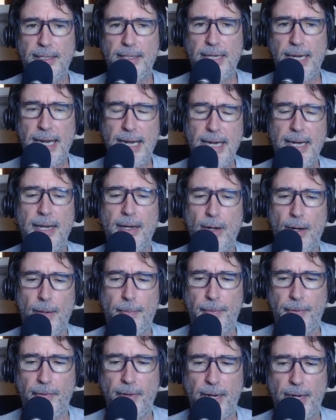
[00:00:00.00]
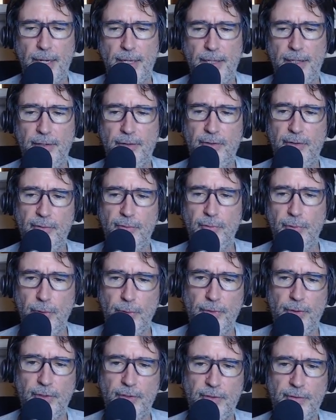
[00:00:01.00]
can operate is
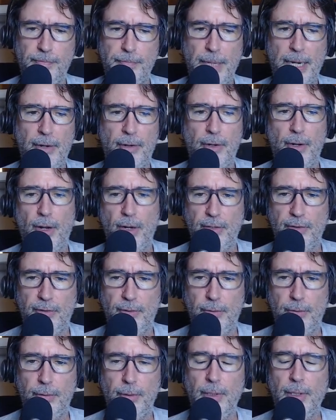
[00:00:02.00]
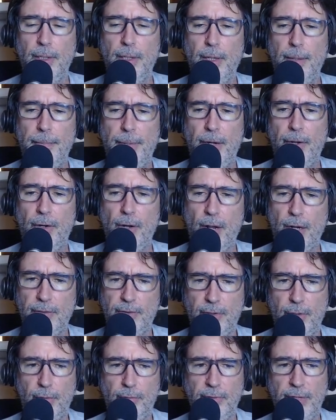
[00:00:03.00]
through this paradoxical
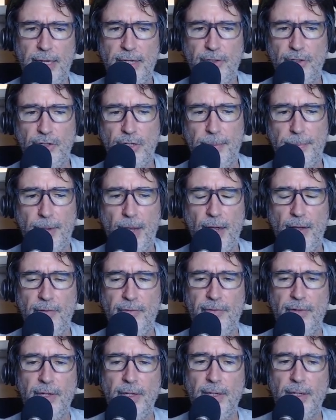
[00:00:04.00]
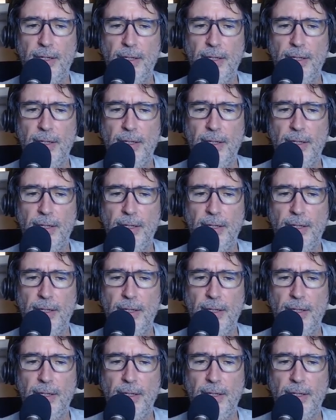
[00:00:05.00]
paradoxical relationship of